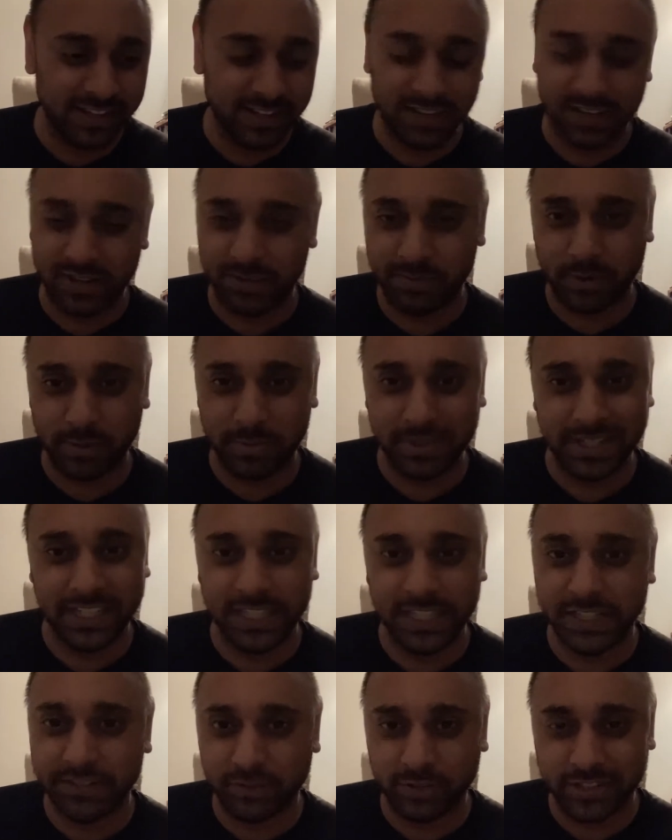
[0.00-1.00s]
I'll probably
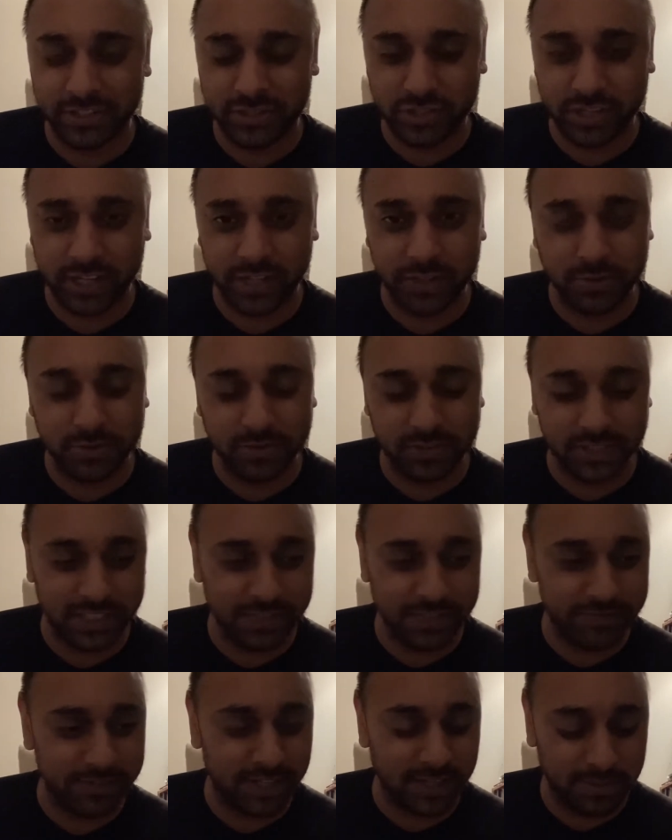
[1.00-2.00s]
leave on this channel,
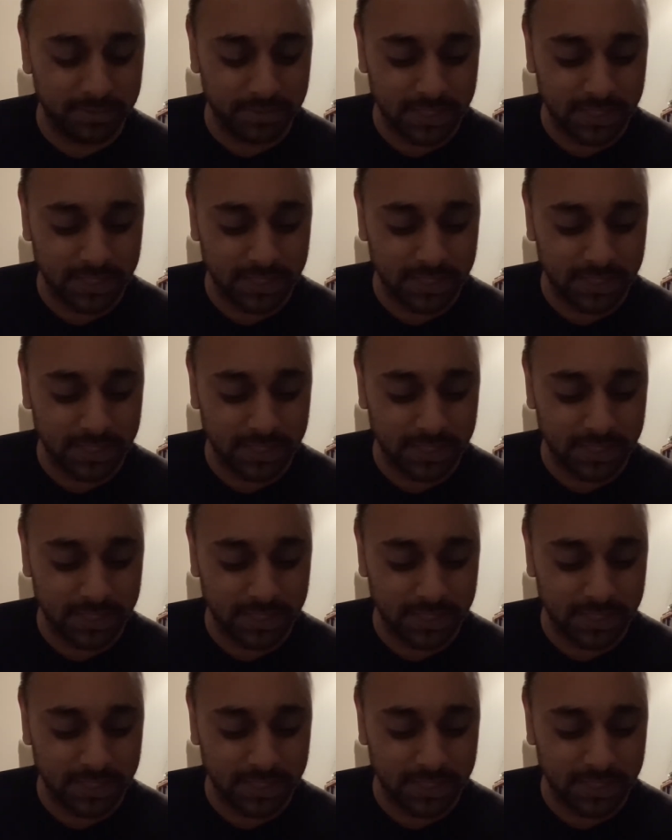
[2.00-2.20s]
leave it up.